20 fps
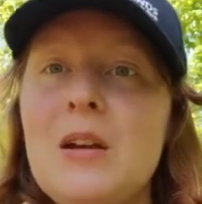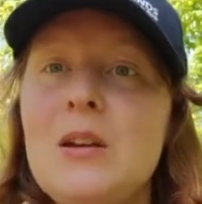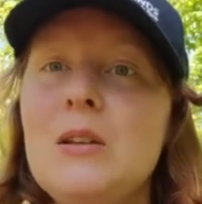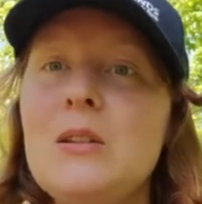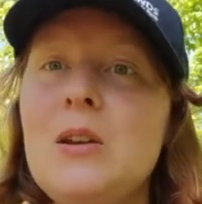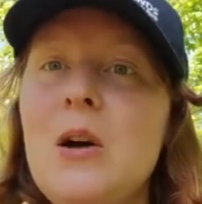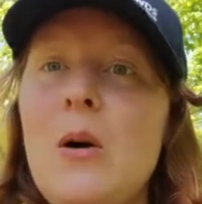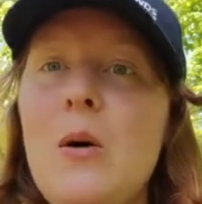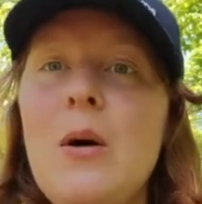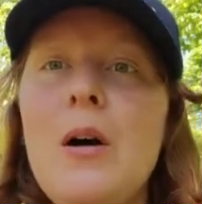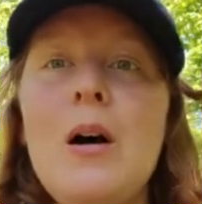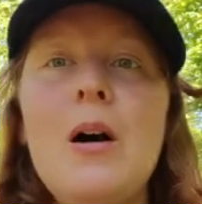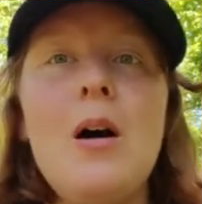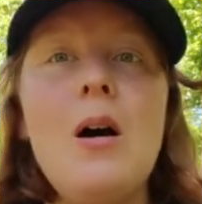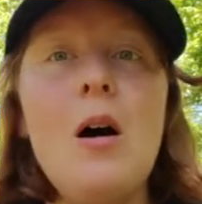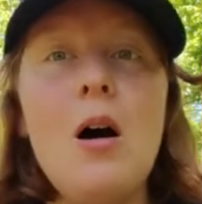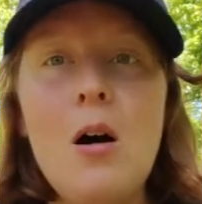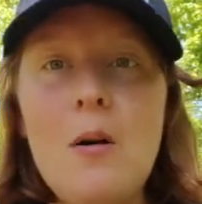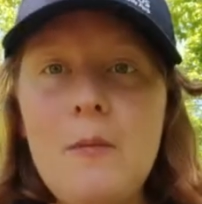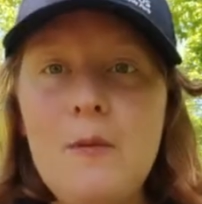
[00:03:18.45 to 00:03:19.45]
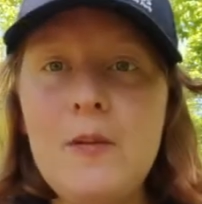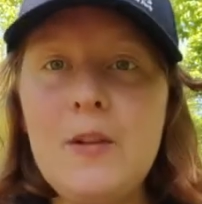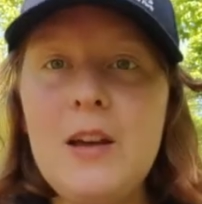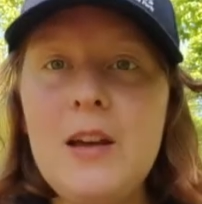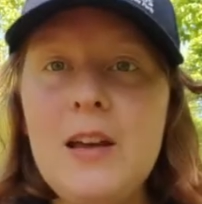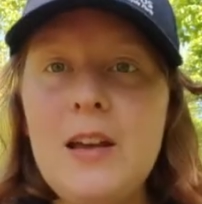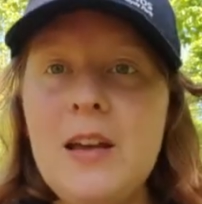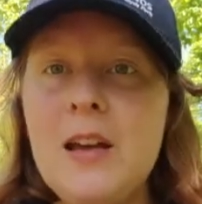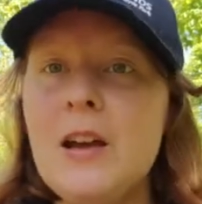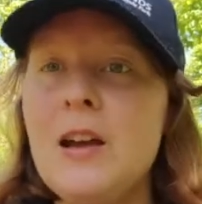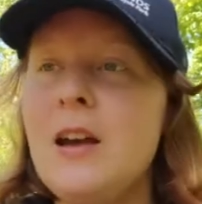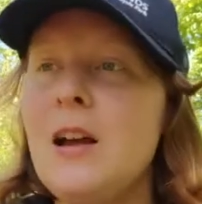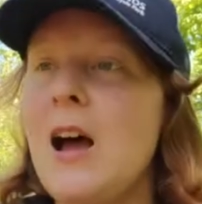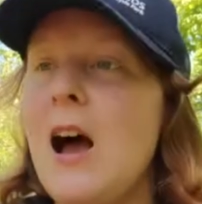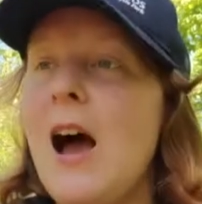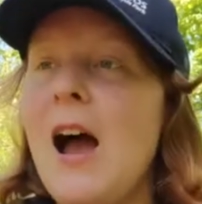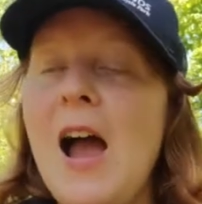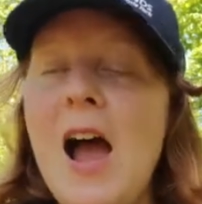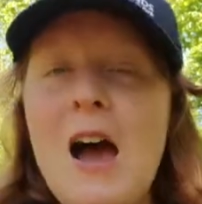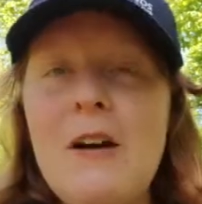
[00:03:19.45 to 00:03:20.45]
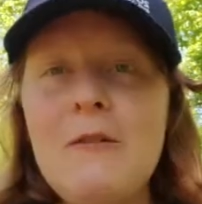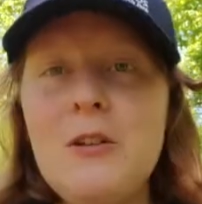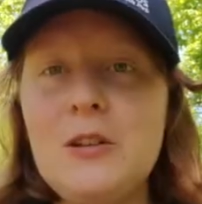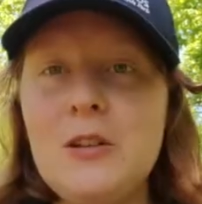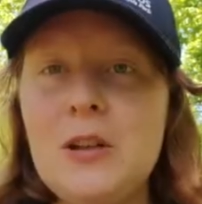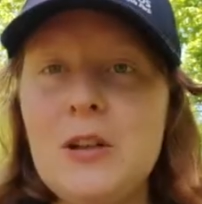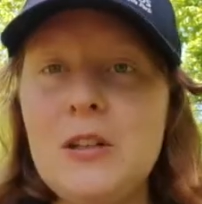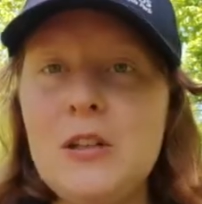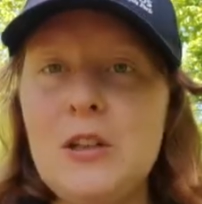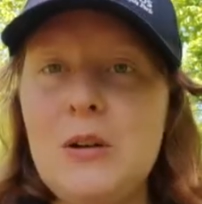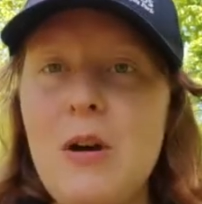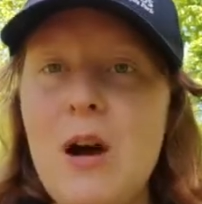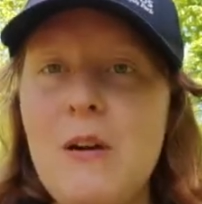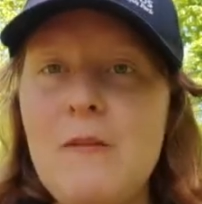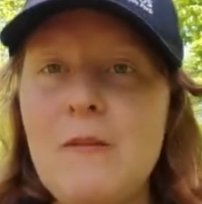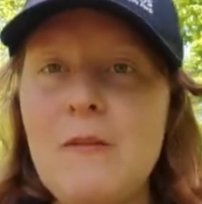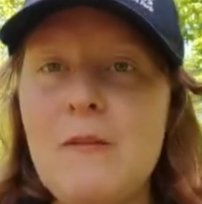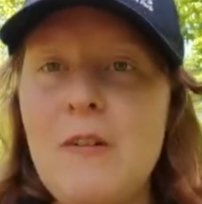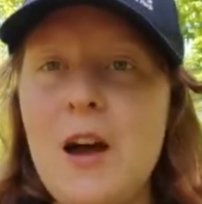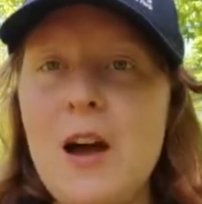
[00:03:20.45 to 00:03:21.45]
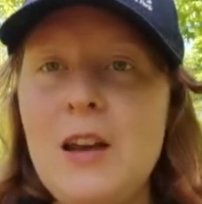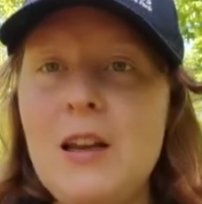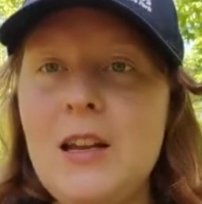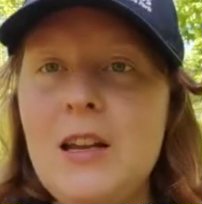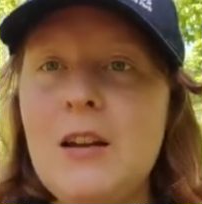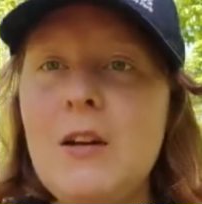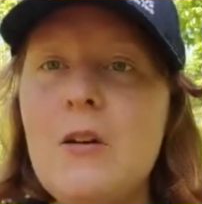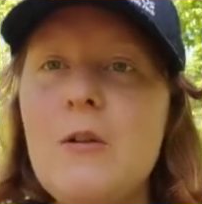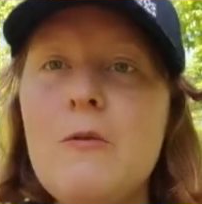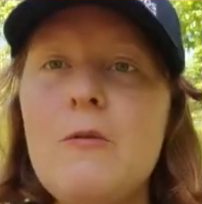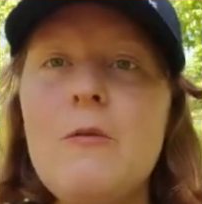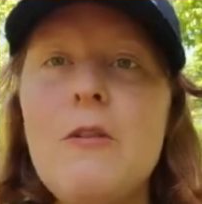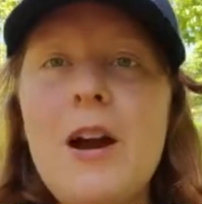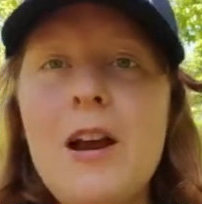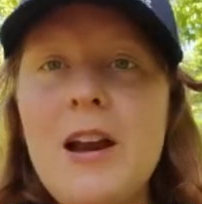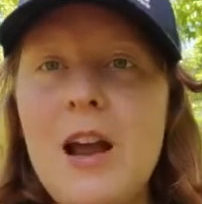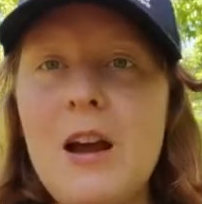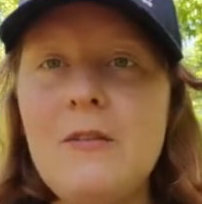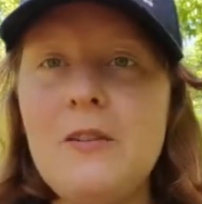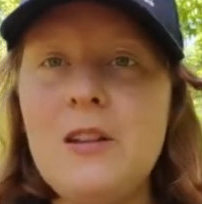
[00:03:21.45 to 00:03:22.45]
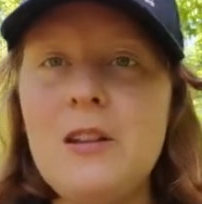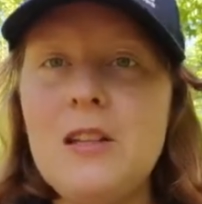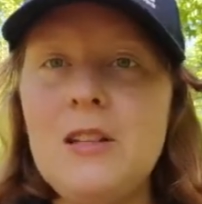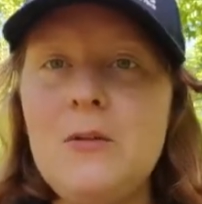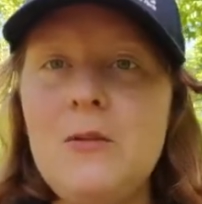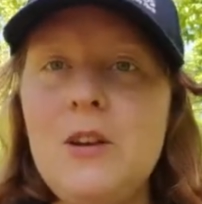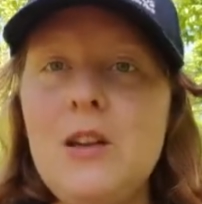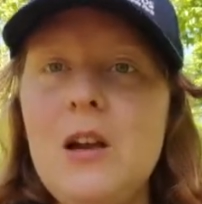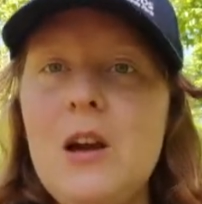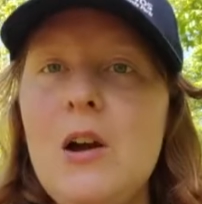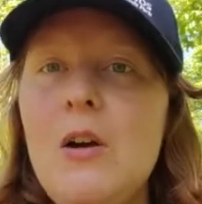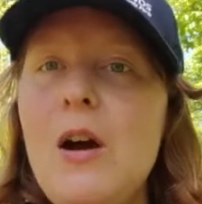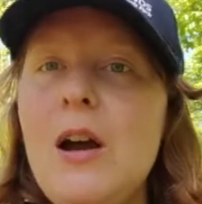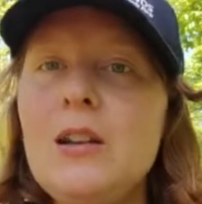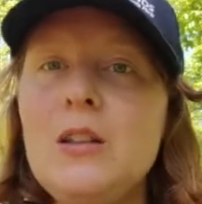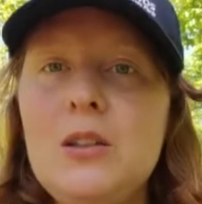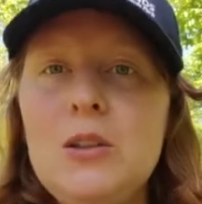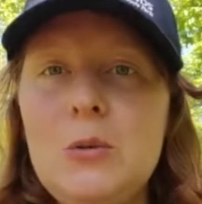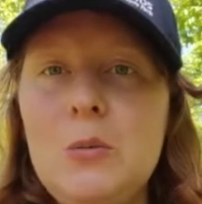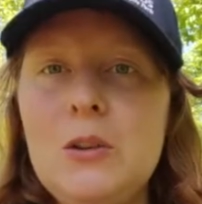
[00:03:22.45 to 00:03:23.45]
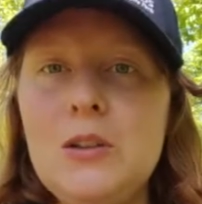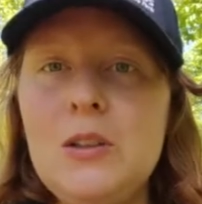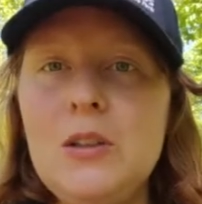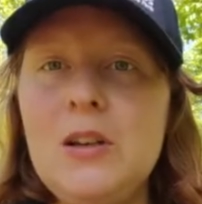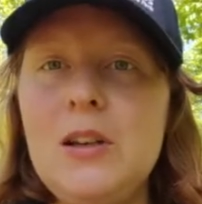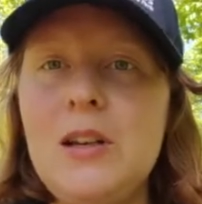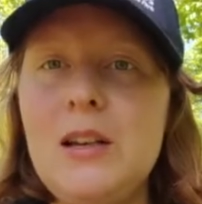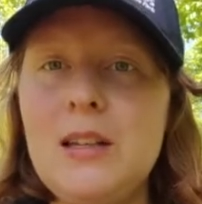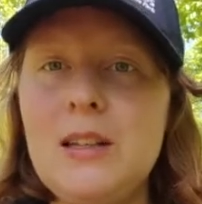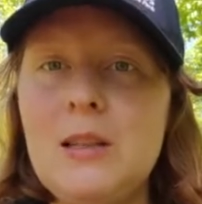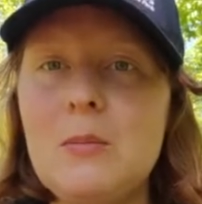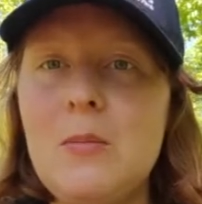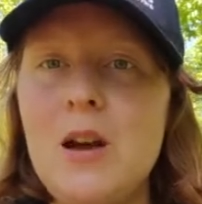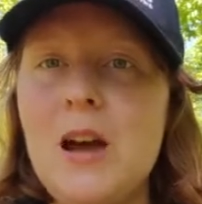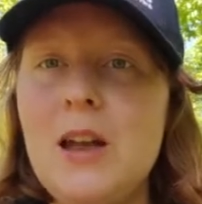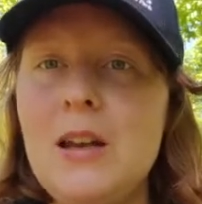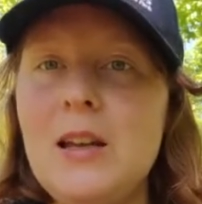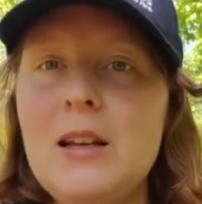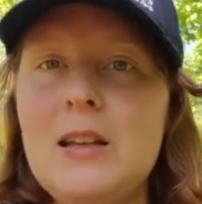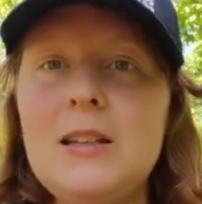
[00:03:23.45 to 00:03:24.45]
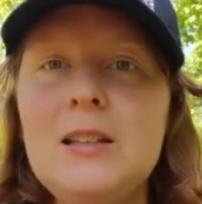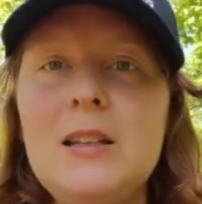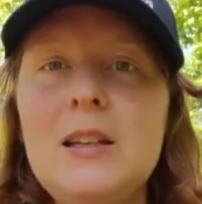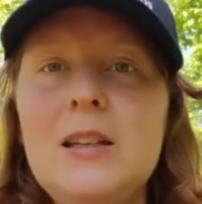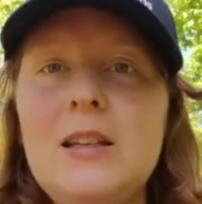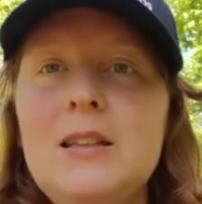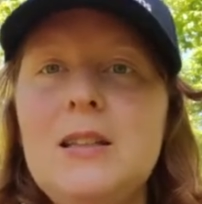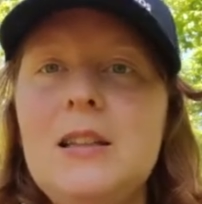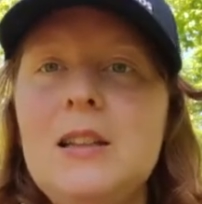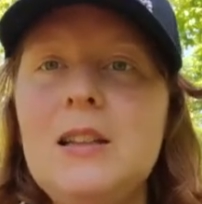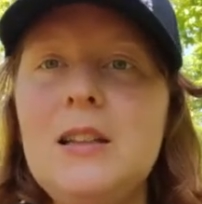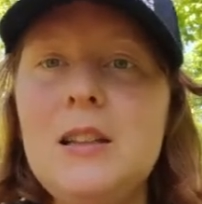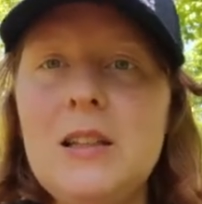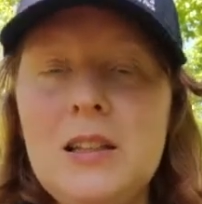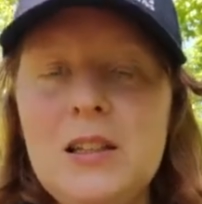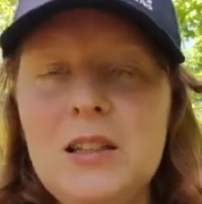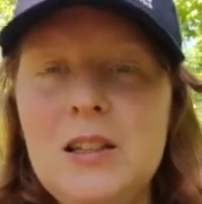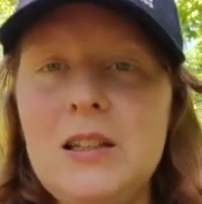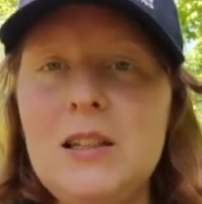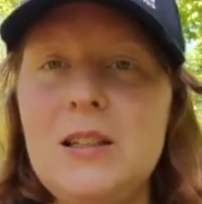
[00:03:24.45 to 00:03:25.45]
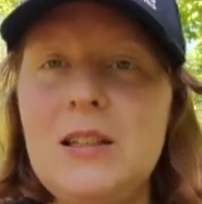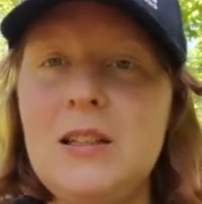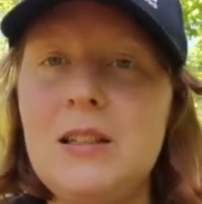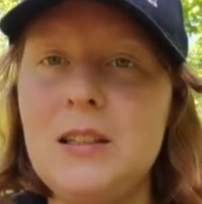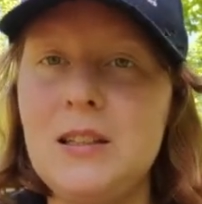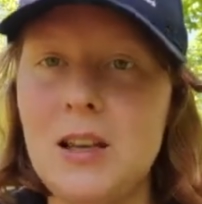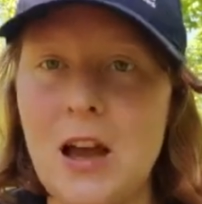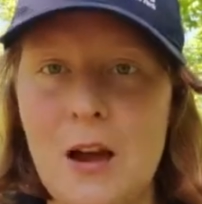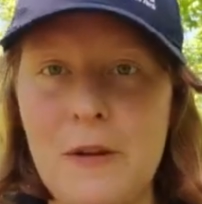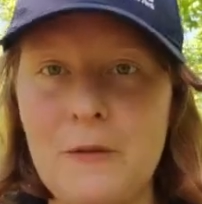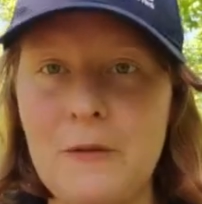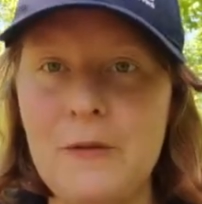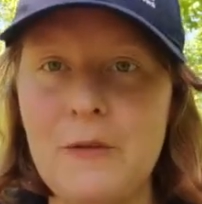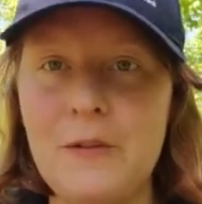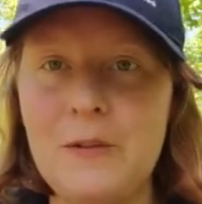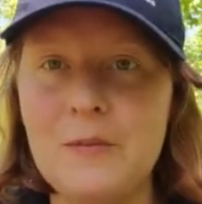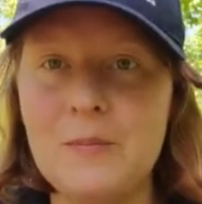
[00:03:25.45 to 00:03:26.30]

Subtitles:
So hopefully I haven't turned you off of honey right after this video. I do want you to eat some honey because it is delicious stuff.